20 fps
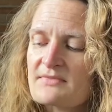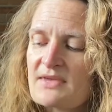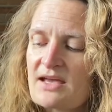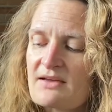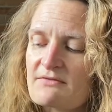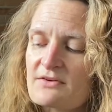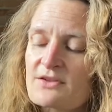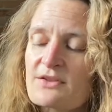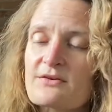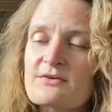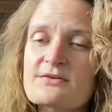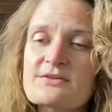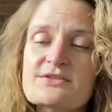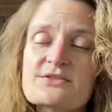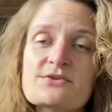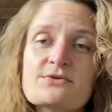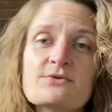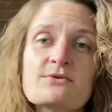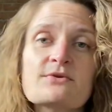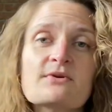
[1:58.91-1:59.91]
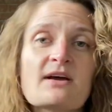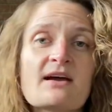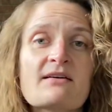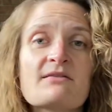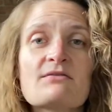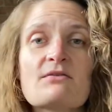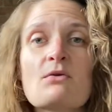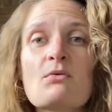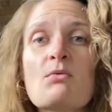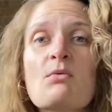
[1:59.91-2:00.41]
for those who have
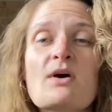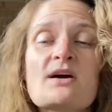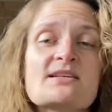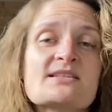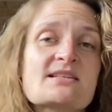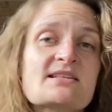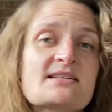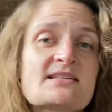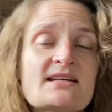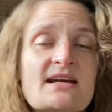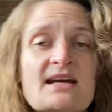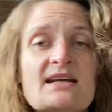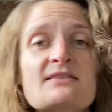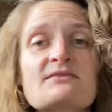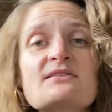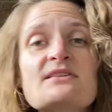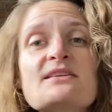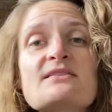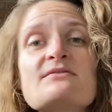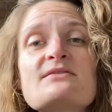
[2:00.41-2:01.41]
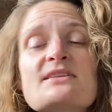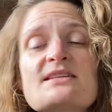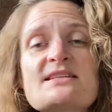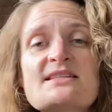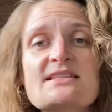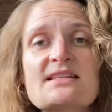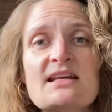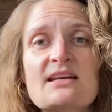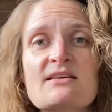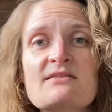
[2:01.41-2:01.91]
wanted to kind of live in a
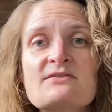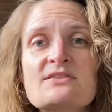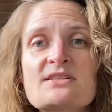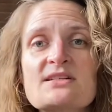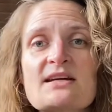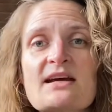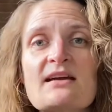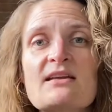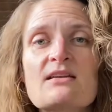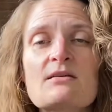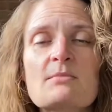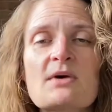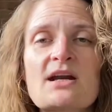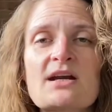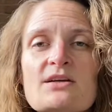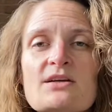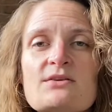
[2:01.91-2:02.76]
state of denial about